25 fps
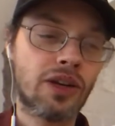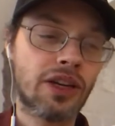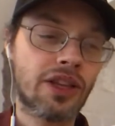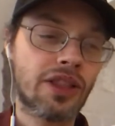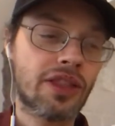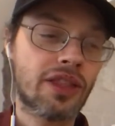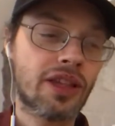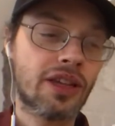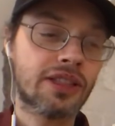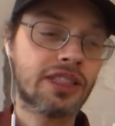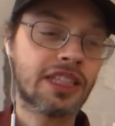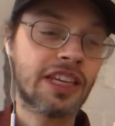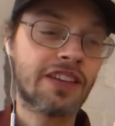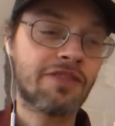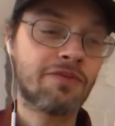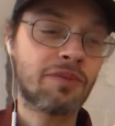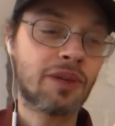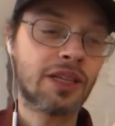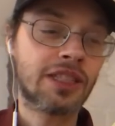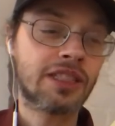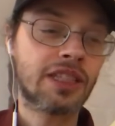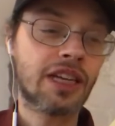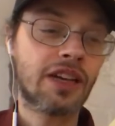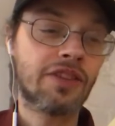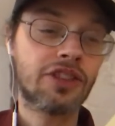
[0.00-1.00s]
and thus save
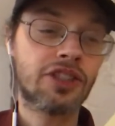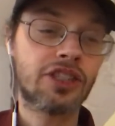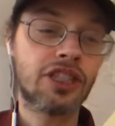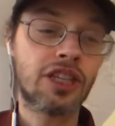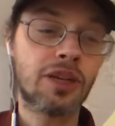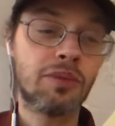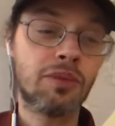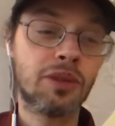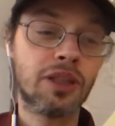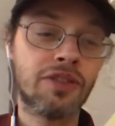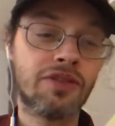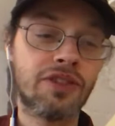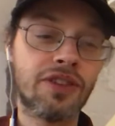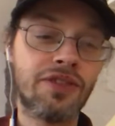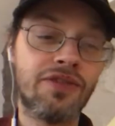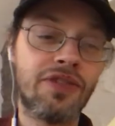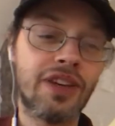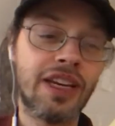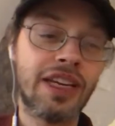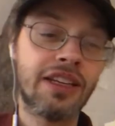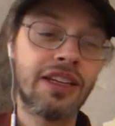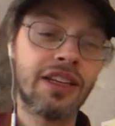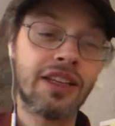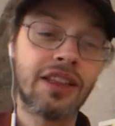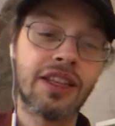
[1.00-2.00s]
myself the trouble of
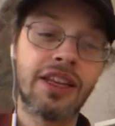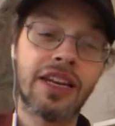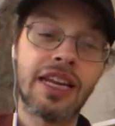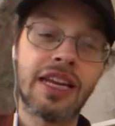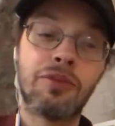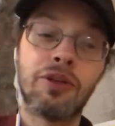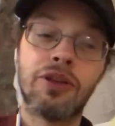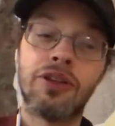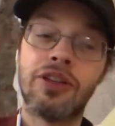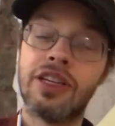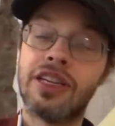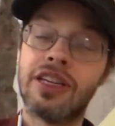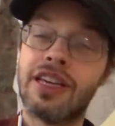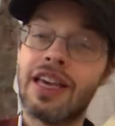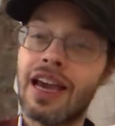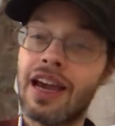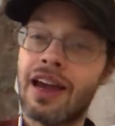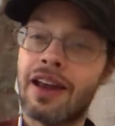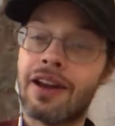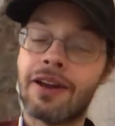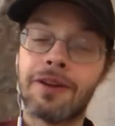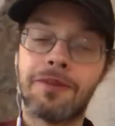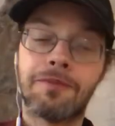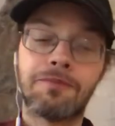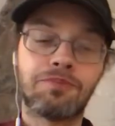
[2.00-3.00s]
invading the neighbourhood again.